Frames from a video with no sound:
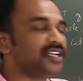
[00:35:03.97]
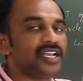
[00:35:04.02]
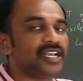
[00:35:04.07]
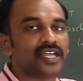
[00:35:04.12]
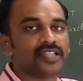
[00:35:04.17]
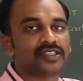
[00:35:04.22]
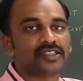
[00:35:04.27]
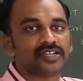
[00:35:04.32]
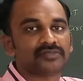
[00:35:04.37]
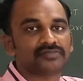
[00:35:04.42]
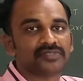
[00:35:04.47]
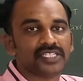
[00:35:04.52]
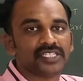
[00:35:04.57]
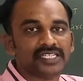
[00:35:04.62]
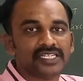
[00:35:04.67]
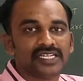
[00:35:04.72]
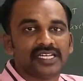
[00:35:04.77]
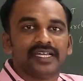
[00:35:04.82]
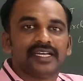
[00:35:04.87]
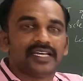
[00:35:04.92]
length of
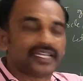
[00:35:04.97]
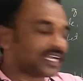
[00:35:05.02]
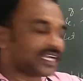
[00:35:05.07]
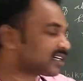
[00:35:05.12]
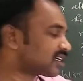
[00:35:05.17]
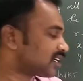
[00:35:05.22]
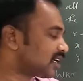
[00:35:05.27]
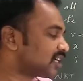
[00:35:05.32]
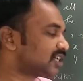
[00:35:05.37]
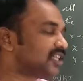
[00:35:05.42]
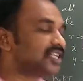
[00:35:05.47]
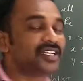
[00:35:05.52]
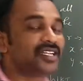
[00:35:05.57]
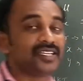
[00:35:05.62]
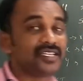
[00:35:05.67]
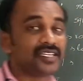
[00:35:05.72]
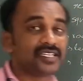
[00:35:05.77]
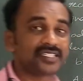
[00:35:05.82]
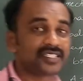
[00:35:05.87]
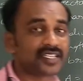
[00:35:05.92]
the
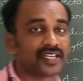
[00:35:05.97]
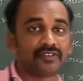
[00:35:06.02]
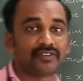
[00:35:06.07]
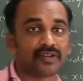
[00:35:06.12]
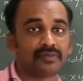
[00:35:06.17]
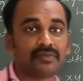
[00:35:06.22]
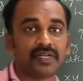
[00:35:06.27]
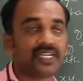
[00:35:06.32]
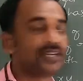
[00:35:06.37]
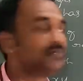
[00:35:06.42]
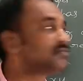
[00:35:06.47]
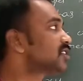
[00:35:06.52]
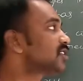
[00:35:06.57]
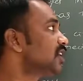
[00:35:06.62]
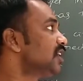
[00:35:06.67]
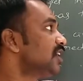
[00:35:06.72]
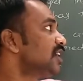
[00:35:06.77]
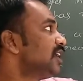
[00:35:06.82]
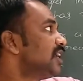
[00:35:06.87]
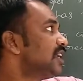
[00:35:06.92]
rectangle is never becomes
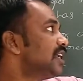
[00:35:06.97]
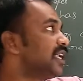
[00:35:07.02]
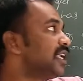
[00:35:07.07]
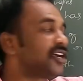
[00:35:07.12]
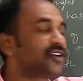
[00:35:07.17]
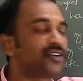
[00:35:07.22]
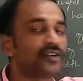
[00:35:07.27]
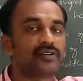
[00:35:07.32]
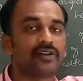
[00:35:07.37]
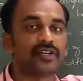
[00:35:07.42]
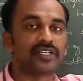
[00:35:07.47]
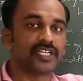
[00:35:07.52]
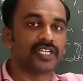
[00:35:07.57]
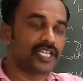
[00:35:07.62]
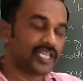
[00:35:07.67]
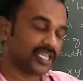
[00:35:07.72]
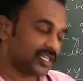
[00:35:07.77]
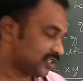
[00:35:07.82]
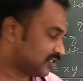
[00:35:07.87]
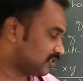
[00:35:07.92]
a negative
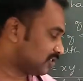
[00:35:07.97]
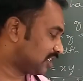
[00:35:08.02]
quantity.